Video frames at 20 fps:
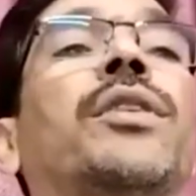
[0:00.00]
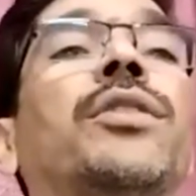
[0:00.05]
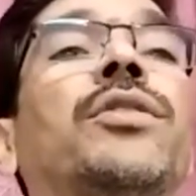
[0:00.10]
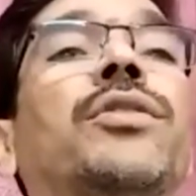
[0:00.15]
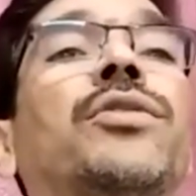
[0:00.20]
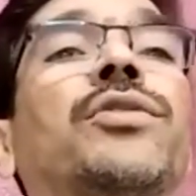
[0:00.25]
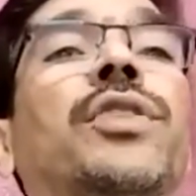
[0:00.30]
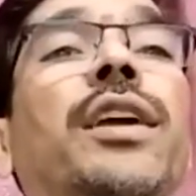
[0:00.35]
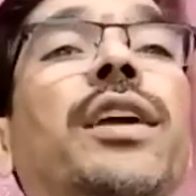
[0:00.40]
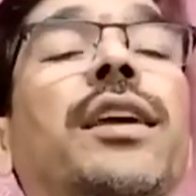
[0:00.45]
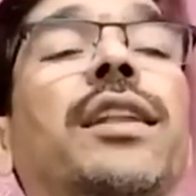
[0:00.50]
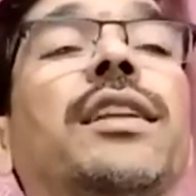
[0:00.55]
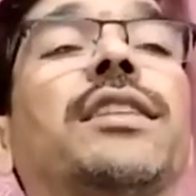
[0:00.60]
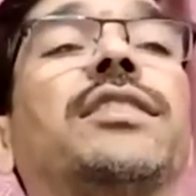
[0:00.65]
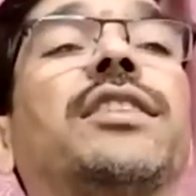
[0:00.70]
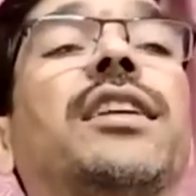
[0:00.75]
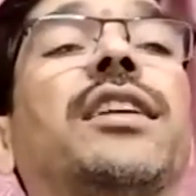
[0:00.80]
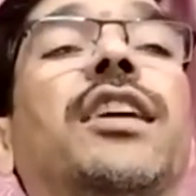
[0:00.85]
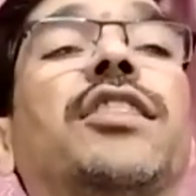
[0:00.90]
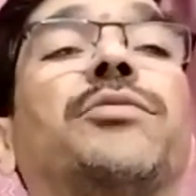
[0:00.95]
So
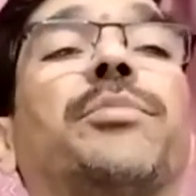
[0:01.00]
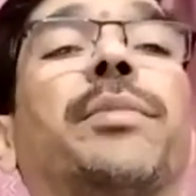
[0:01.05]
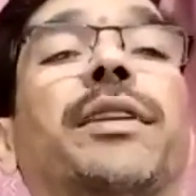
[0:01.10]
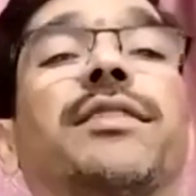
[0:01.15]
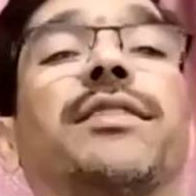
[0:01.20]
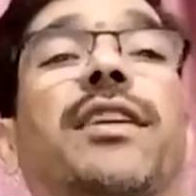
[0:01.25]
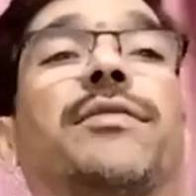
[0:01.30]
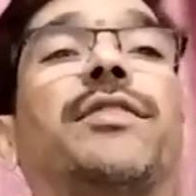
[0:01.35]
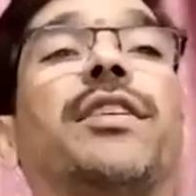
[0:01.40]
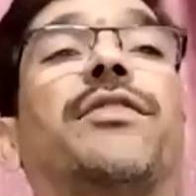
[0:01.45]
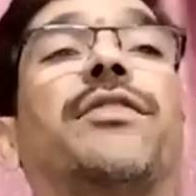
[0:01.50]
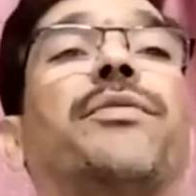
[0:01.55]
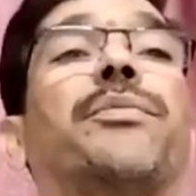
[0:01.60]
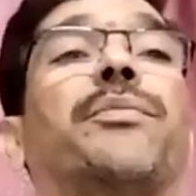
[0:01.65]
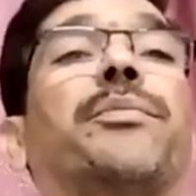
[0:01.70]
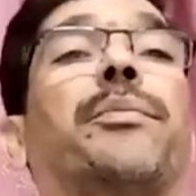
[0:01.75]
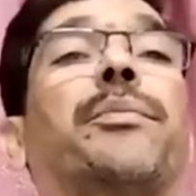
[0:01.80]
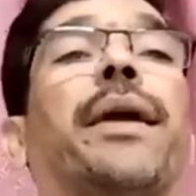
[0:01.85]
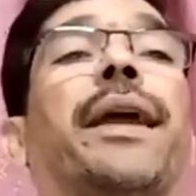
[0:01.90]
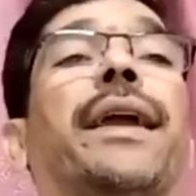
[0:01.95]
psychological aspects of the
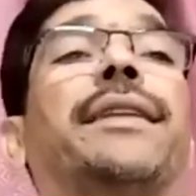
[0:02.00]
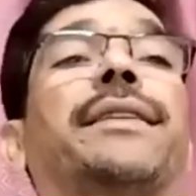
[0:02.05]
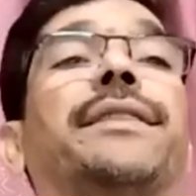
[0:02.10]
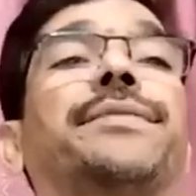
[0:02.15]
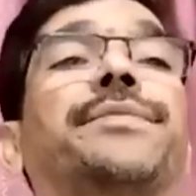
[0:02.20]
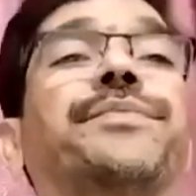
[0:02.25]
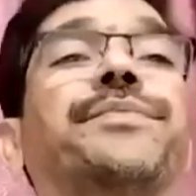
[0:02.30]
pain.